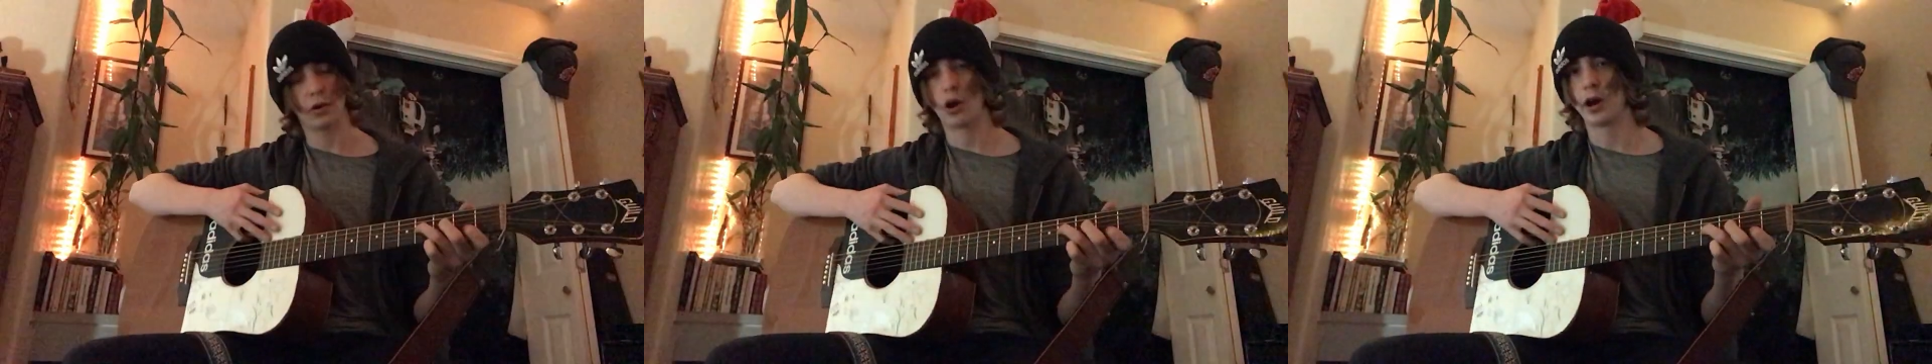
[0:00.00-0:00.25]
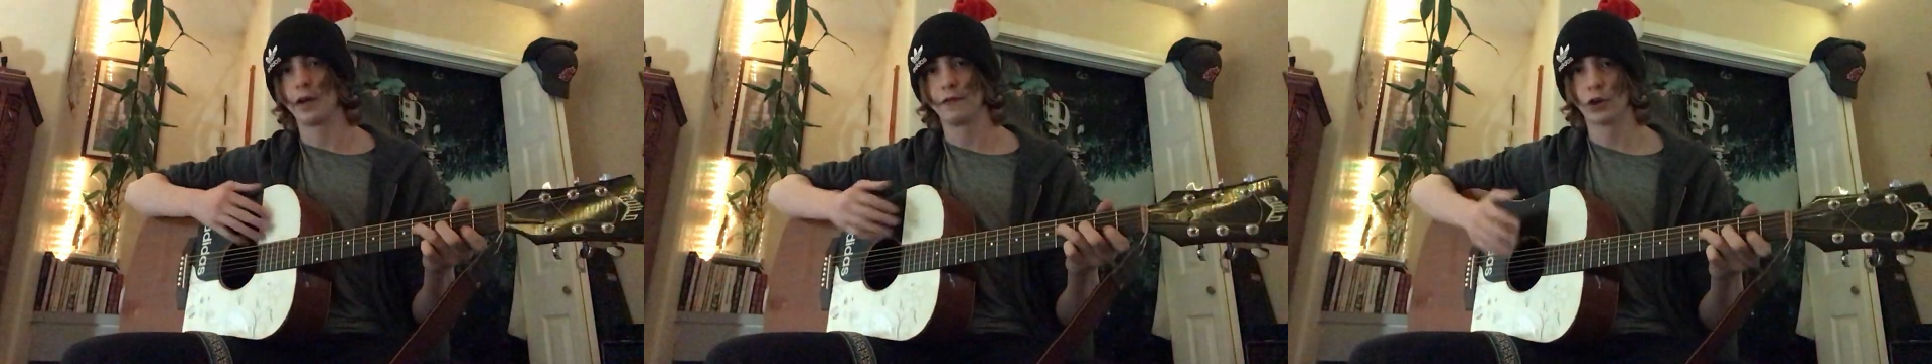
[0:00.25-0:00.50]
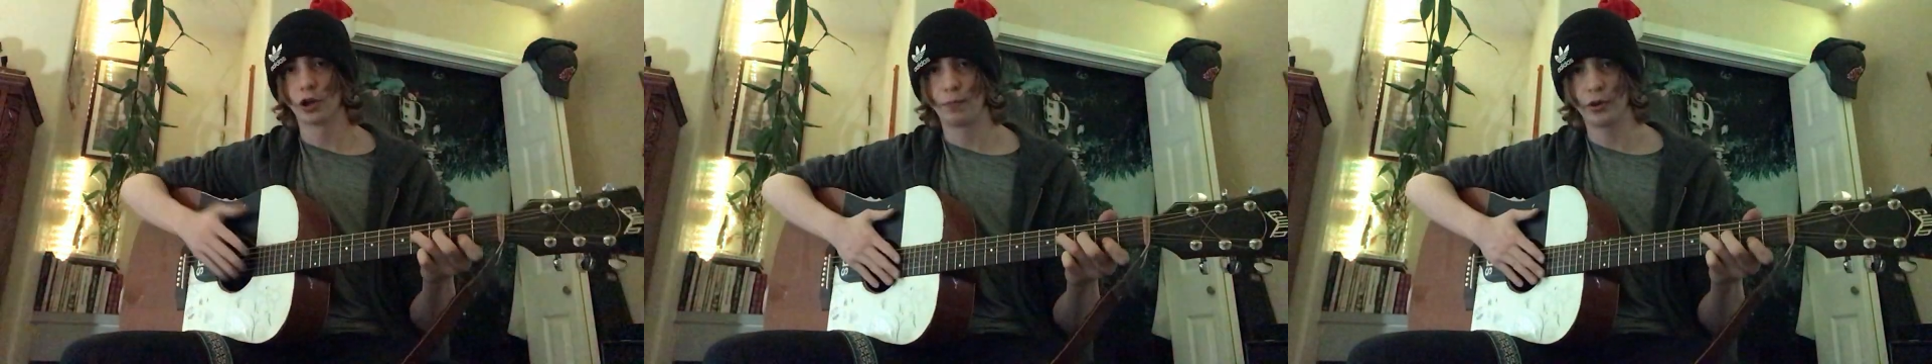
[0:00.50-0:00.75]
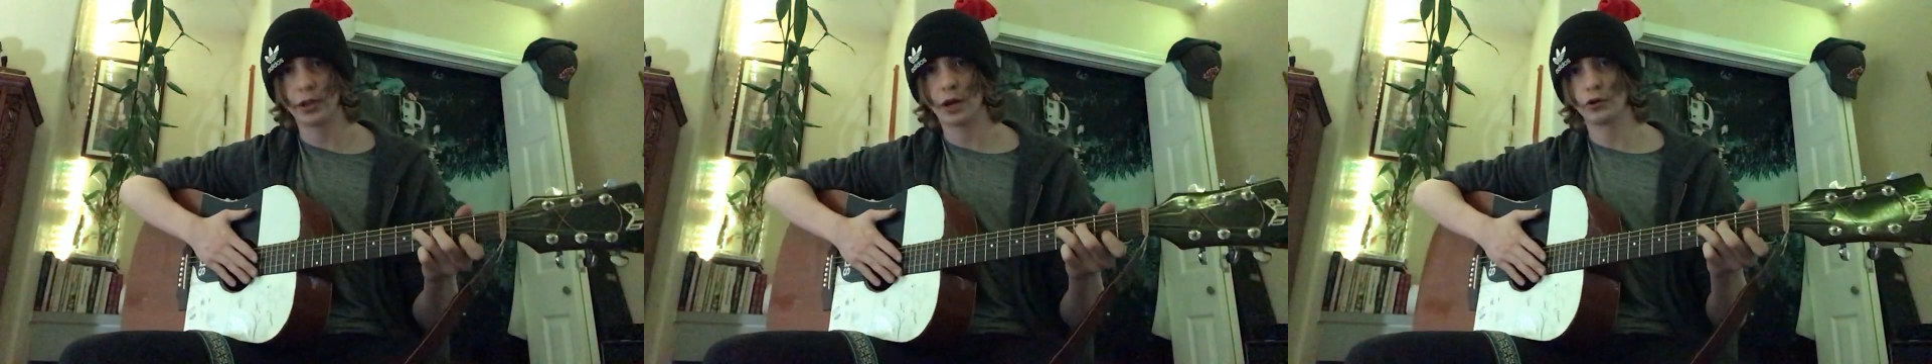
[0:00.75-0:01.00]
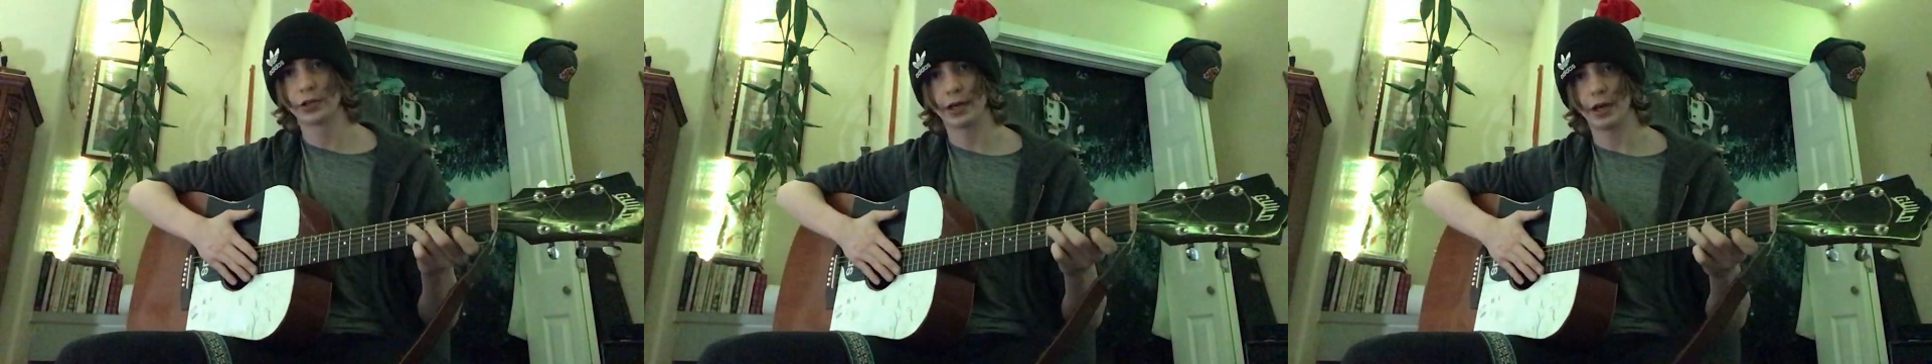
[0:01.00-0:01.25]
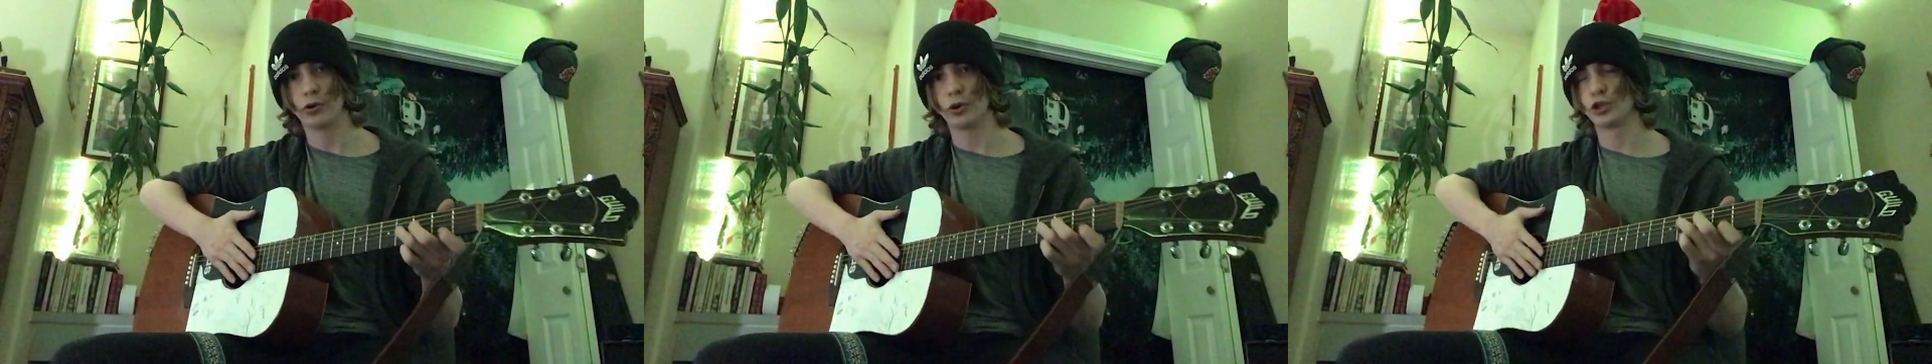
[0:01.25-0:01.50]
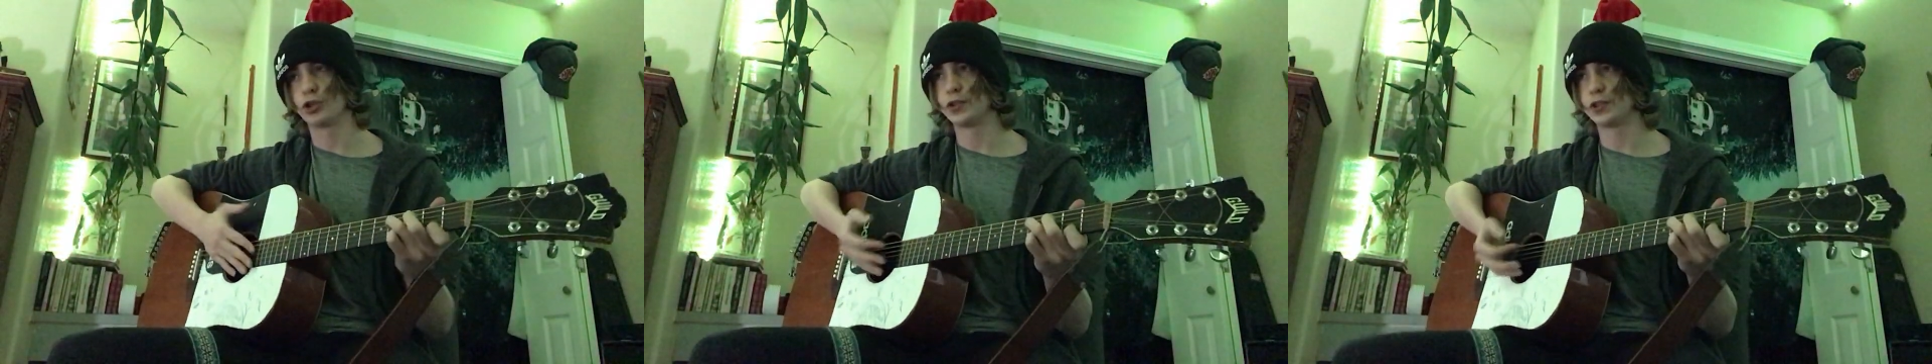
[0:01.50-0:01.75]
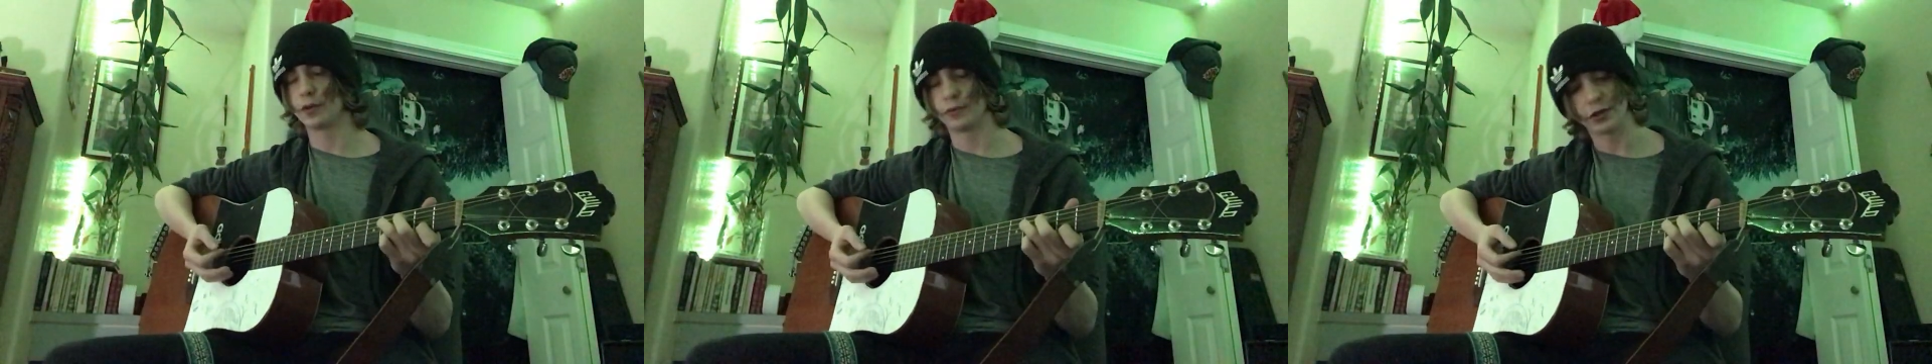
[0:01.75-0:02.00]
Alright, if you're going to put that all together, it should
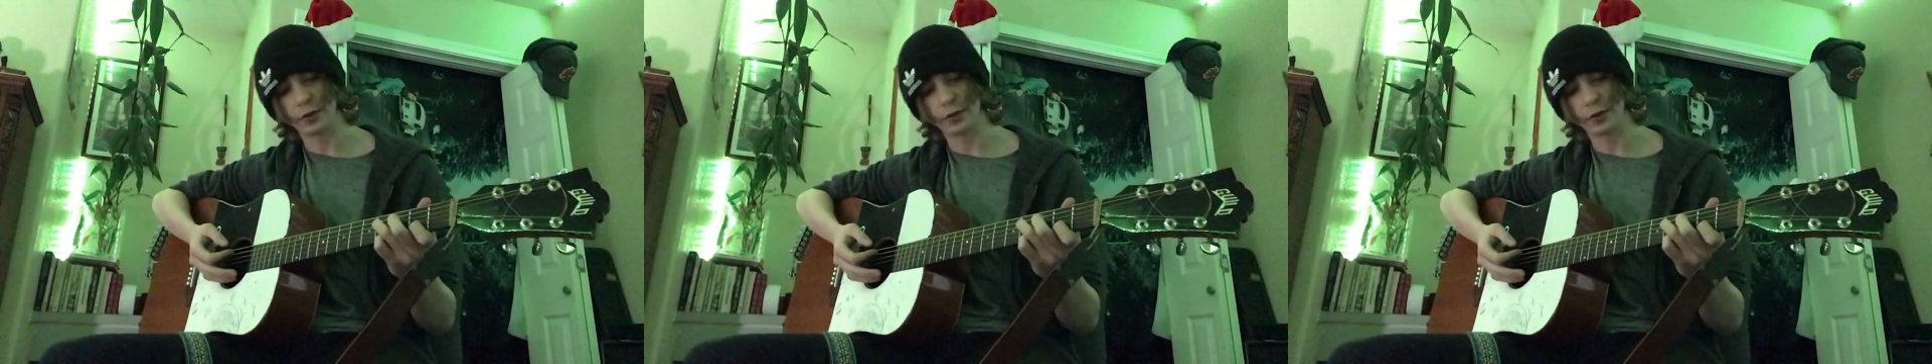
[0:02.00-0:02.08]
sound